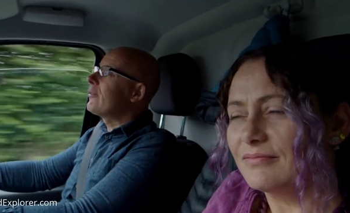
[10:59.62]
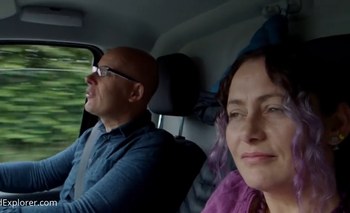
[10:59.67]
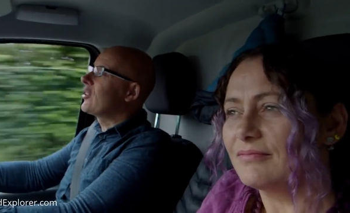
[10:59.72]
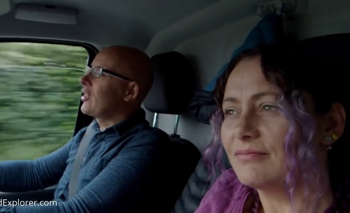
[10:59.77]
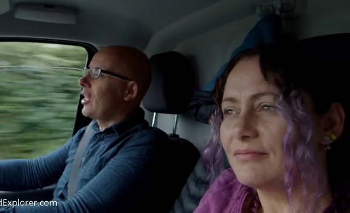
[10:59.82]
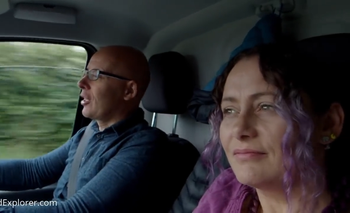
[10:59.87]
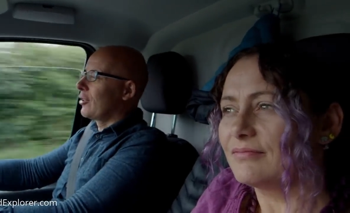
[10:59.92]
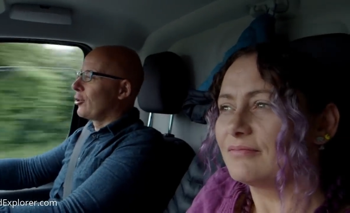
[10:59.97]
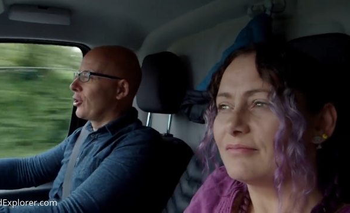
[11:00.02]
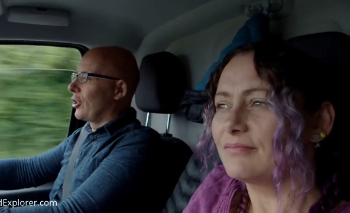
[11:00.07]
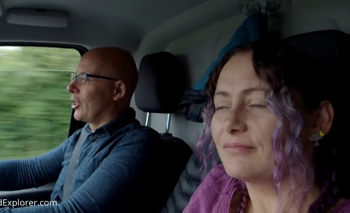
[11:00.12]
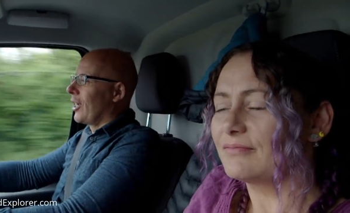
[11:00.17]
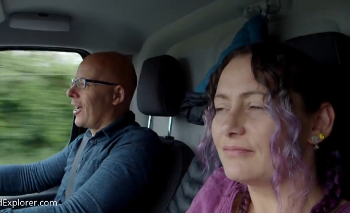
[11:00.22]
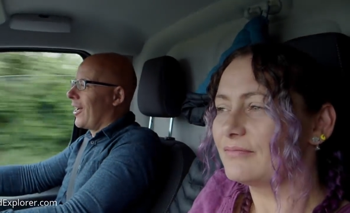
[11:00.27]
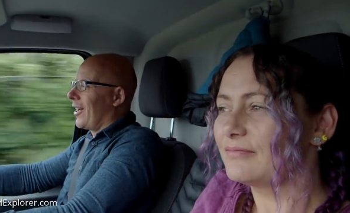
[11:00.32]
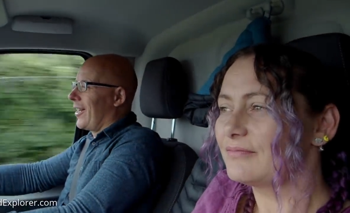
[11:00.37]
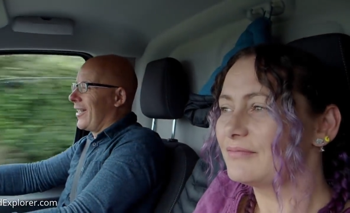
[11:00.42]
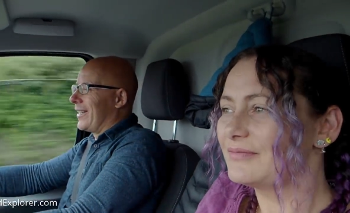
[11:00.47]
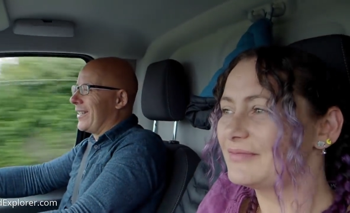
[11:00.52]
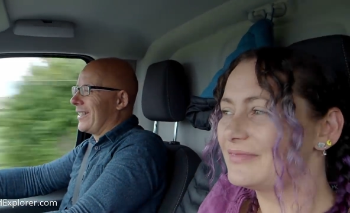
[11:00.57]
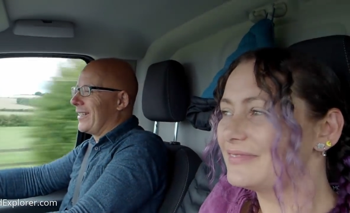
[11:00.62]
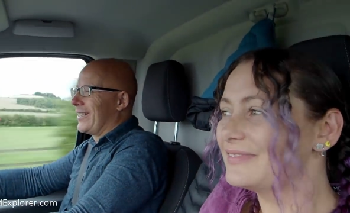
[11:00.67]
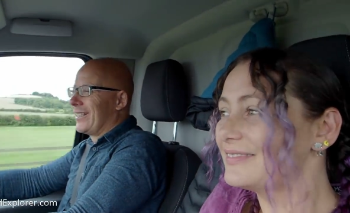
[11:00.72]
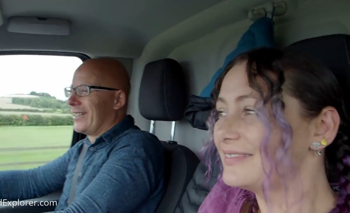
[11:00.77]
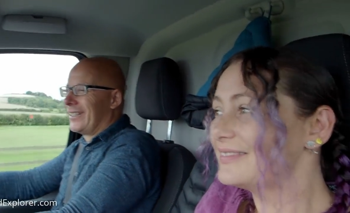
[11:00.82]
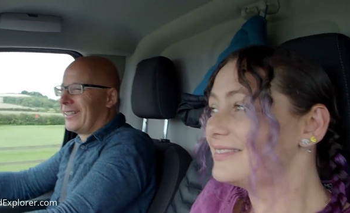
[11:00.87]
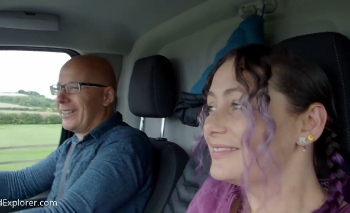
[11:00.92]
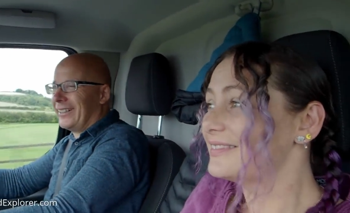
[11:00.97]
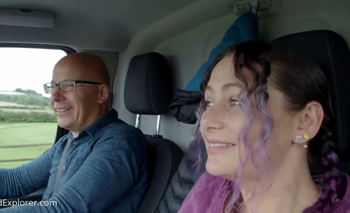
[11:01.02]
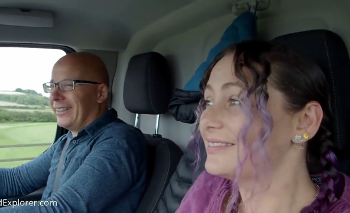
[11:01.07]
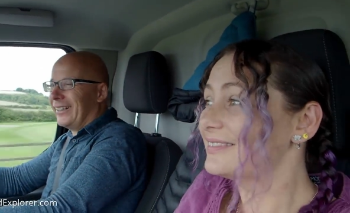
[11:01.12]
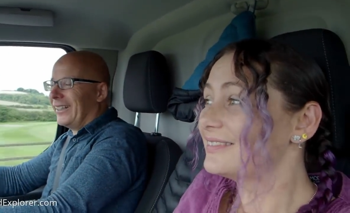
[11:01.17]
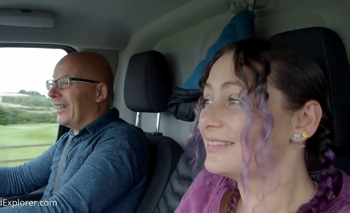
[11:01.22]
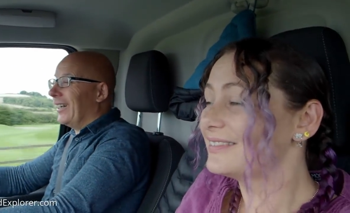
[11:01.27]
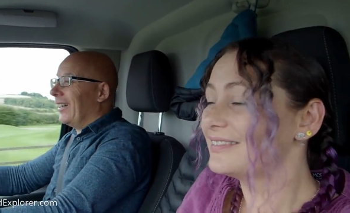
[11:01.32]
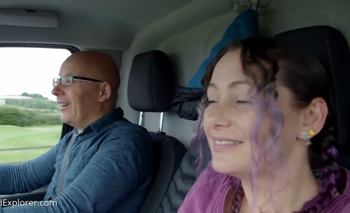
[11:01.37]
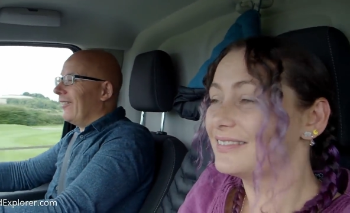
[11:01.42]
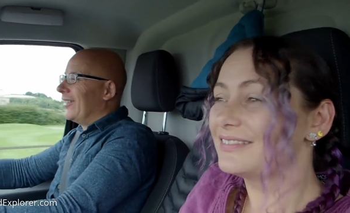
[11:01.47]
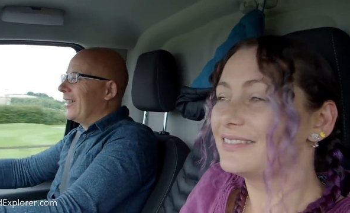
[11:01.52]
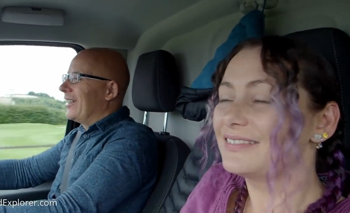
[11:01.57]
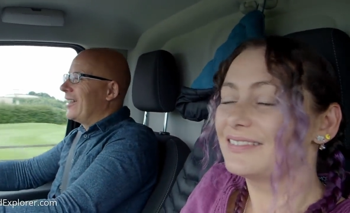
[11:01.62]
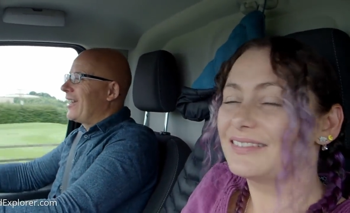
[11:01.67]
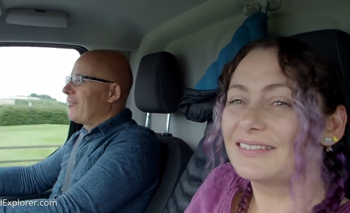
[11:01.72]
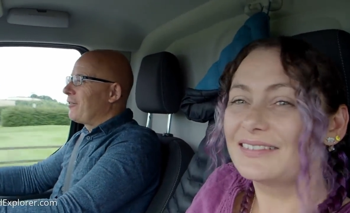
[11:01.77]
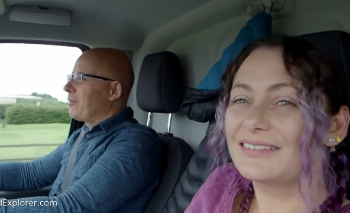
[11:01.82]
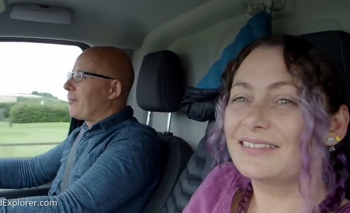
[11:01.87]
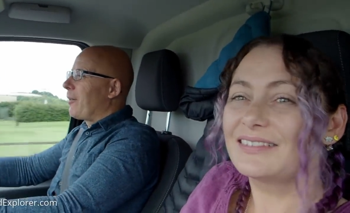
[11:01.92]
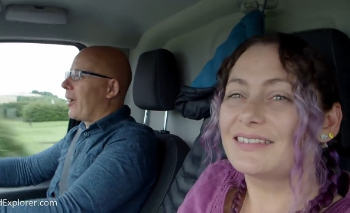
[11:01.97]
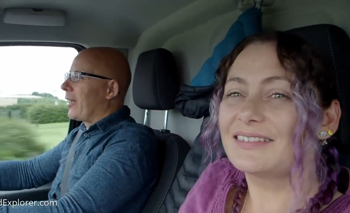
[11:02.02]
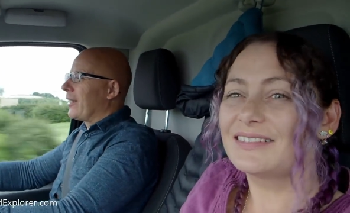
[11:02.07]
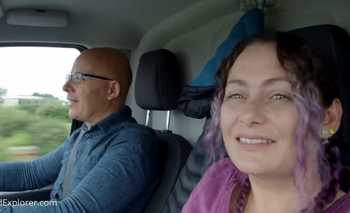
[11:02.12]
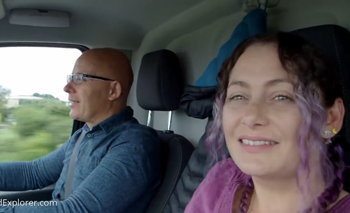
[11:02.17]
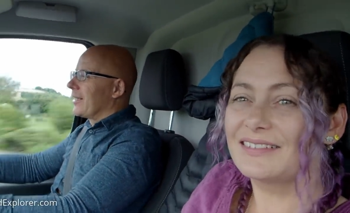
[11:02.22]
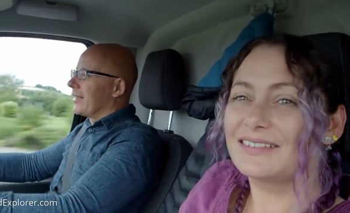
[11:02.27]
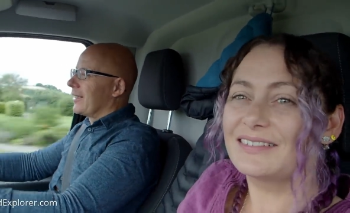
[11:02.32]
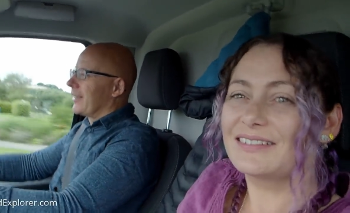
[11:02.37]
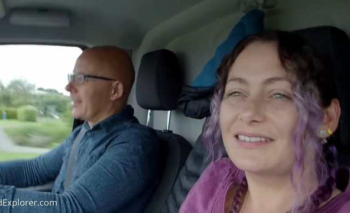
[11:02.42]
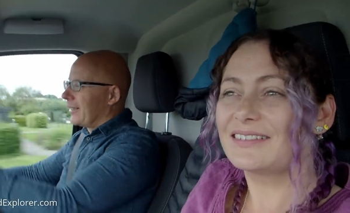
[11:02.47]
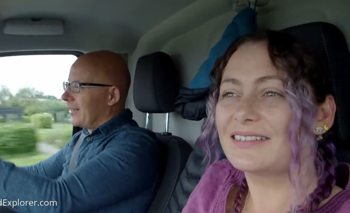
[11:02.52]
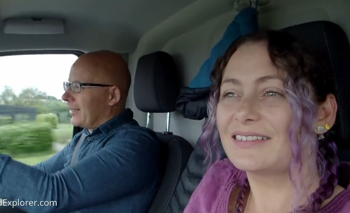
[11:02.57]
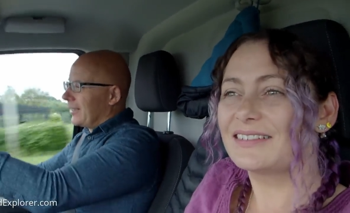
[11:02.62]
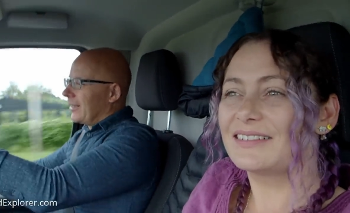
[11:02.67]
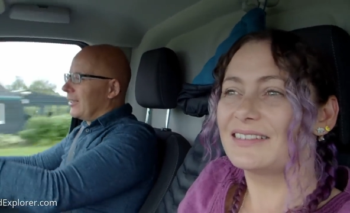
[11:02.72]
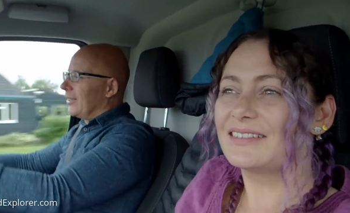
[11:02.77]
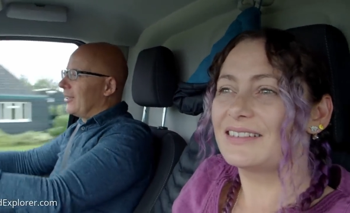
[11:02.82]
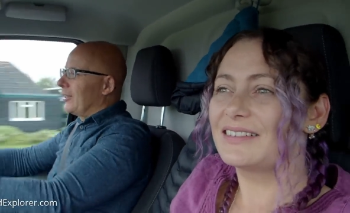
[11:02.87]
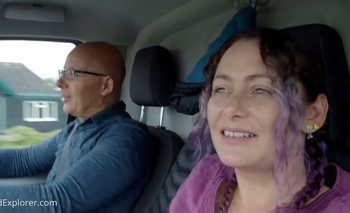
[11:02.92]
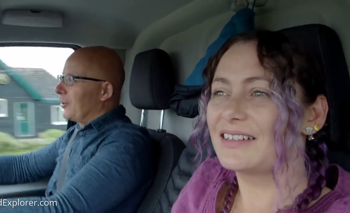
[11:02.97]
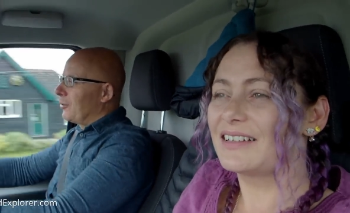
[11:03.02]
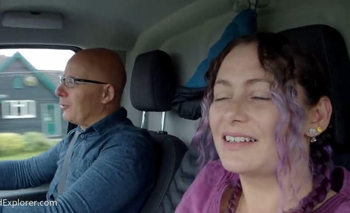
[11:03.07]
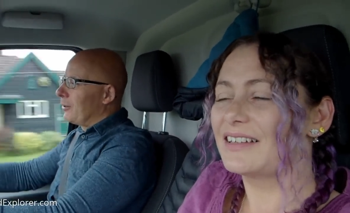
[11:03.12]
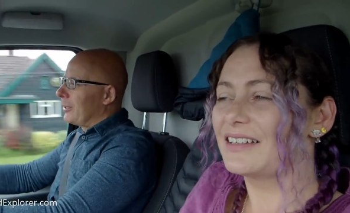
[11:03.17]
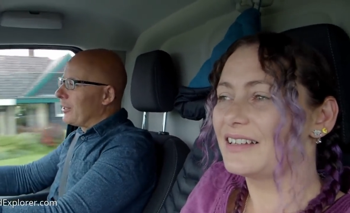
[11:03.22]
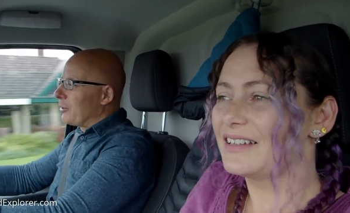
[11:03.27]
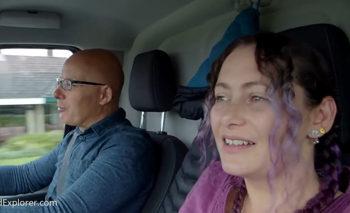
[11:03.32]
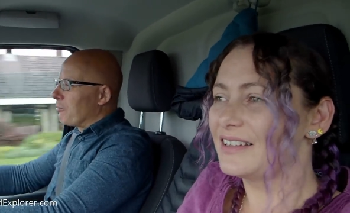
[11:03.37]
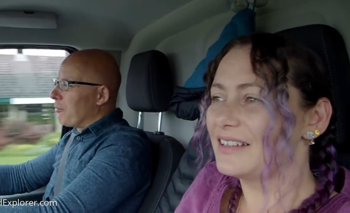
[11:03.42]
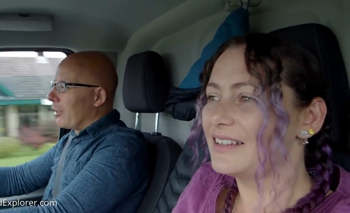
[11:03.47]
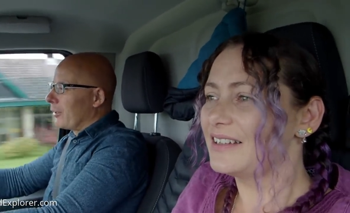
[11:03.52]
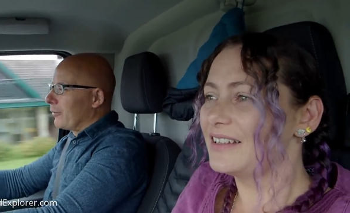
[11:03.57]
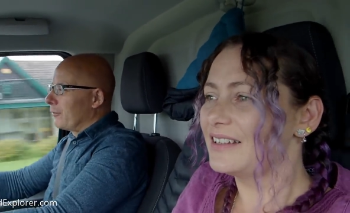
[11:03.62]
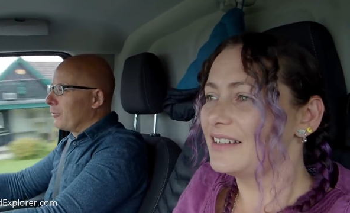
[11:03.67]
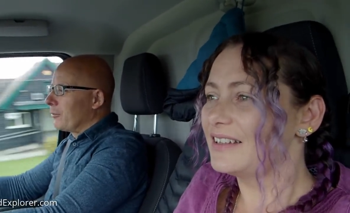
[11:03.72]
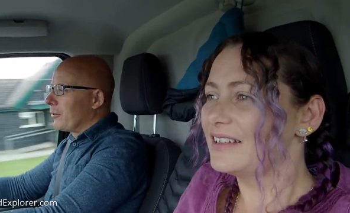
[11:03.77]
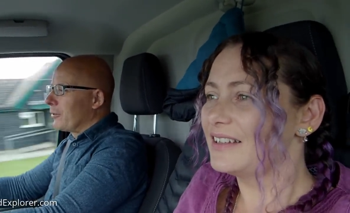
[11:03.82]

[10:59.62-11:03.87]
Speaker 1: sunshine, but never mind. Look at all these wonderful